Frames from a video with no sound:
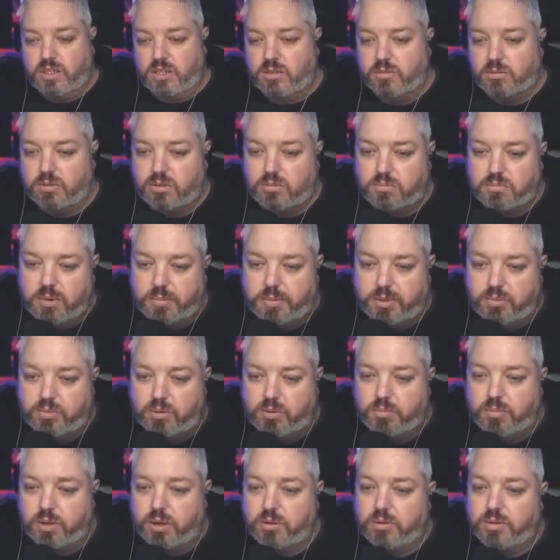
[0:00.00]
will maybe swap
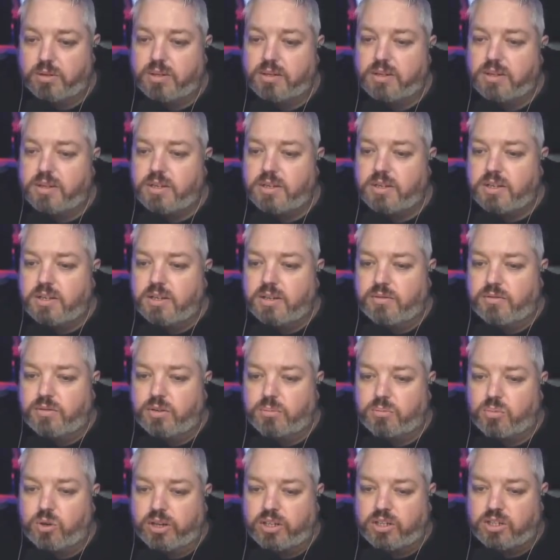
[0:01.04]
them out for
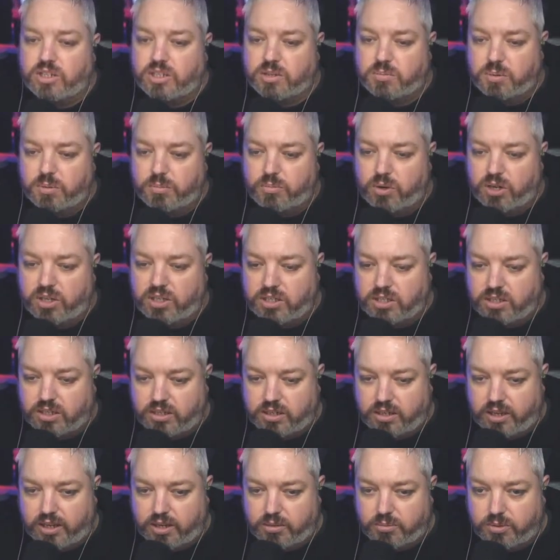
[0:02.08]
bridges, but bridges are
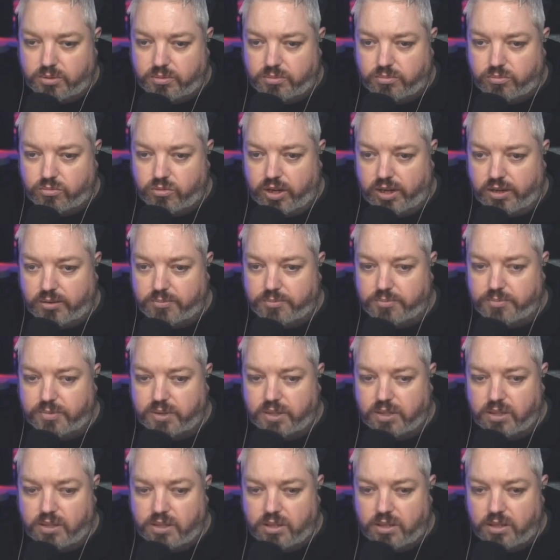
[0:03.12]
terrible. Right.
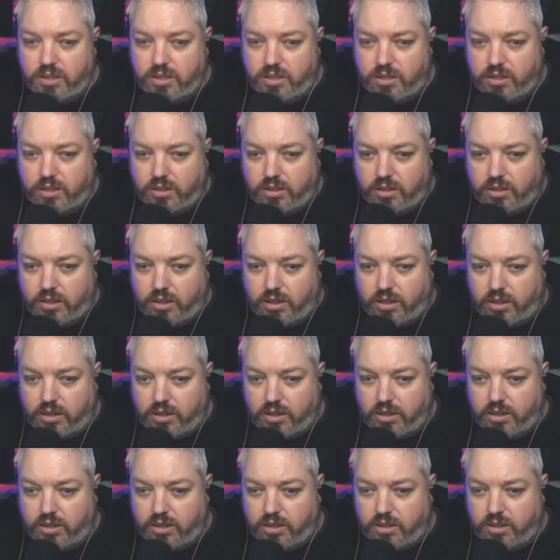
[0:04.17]

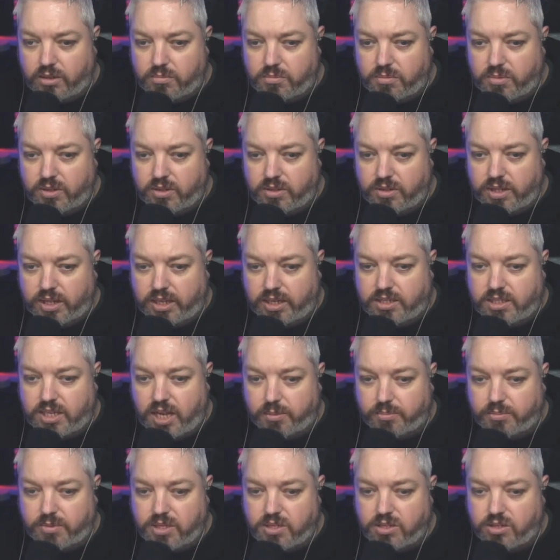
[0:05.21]
The
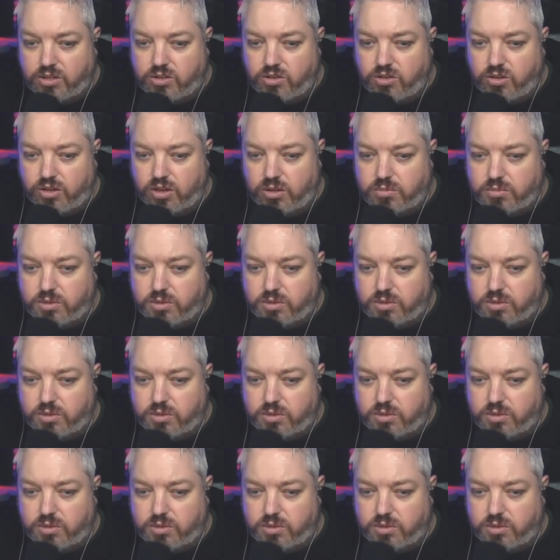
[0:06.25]
acceptance queue comes